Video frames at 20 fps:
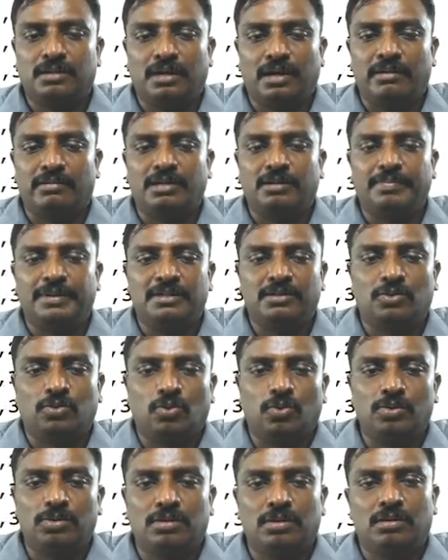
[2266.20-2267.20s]
repeat the
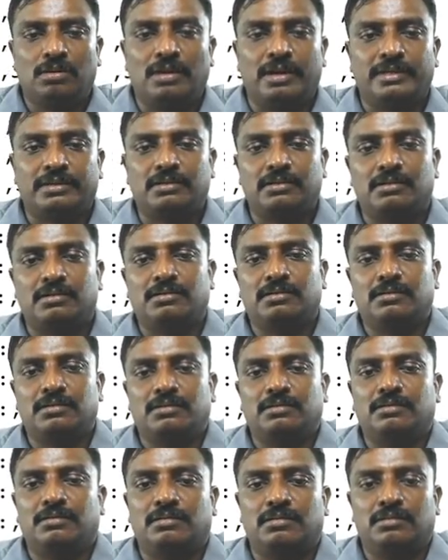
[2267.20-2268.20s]
code, like
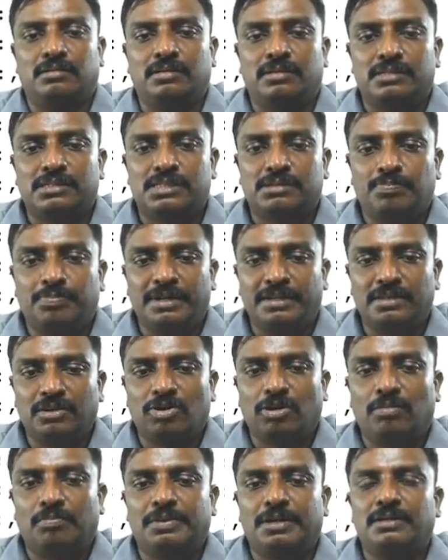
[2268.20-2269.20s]
split the
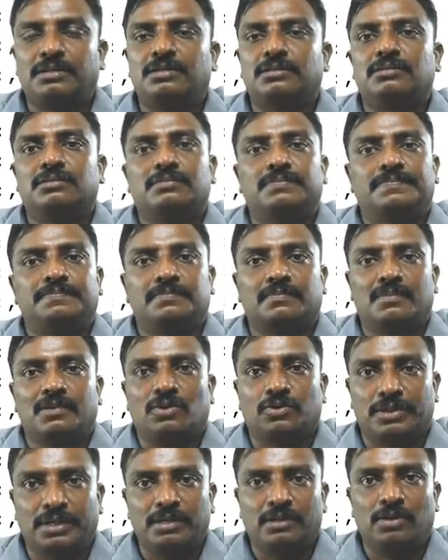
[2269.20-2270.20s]
component,
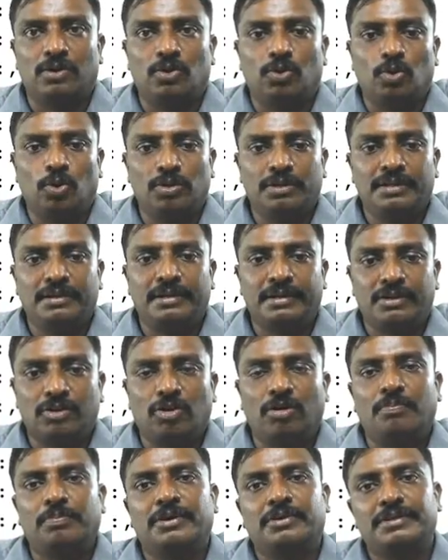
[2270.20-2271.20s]
okay. Load the red
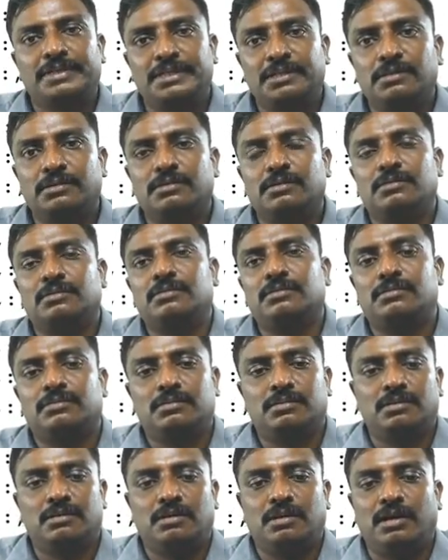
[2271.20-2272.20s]
component here,
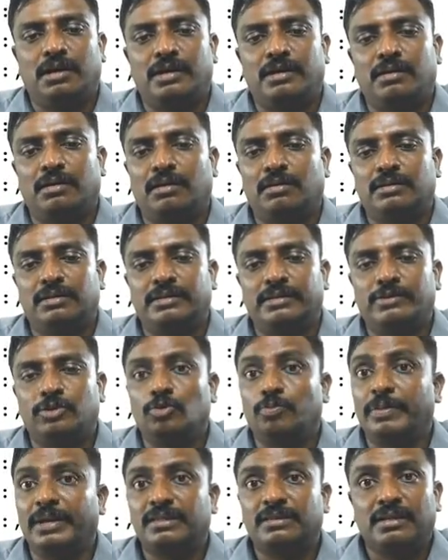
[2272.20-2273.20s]
and
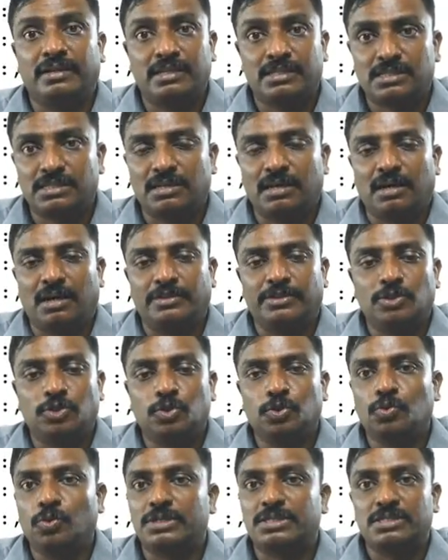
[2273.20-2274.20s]
you make the rest other
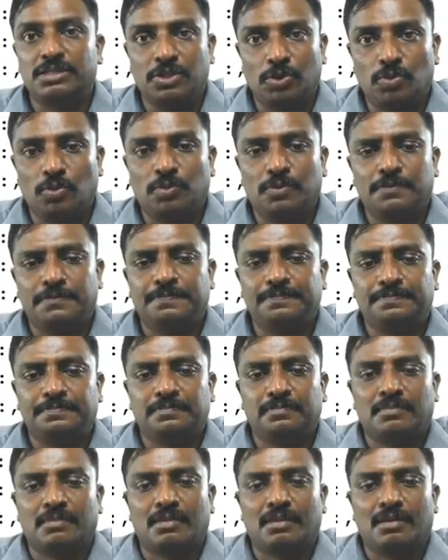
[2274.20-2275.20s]
two as 0.
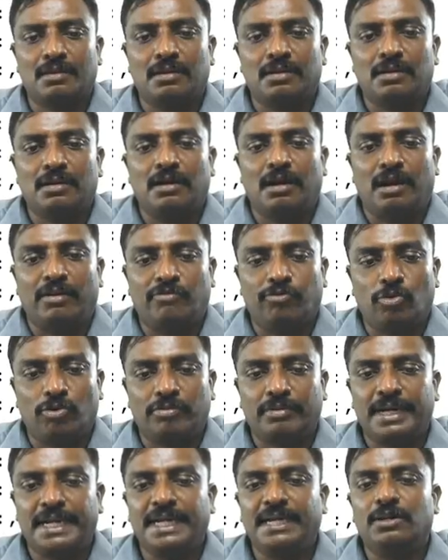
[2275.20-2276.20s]
And for
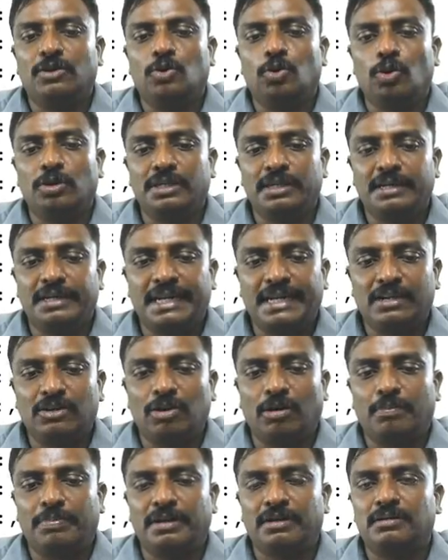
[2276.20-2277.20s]
green, load the green
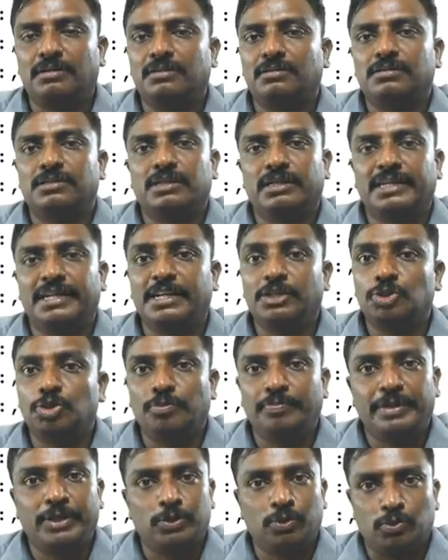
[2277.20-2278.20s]
component. Green
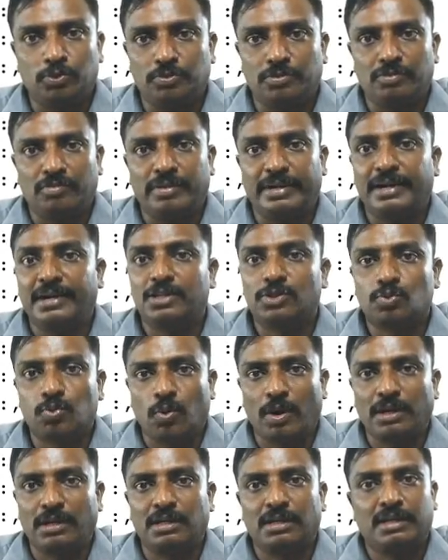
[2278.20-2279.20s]
should be 2, red is
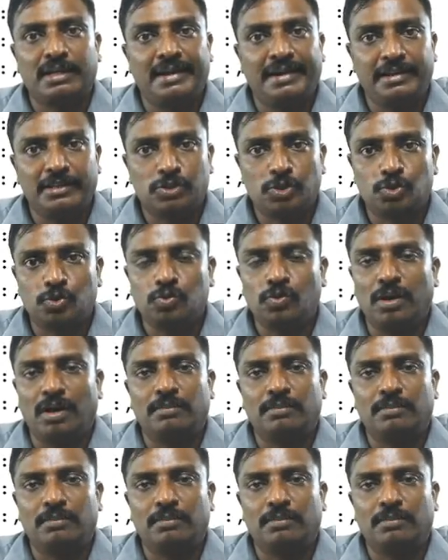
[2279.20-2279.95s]
1, green is 2,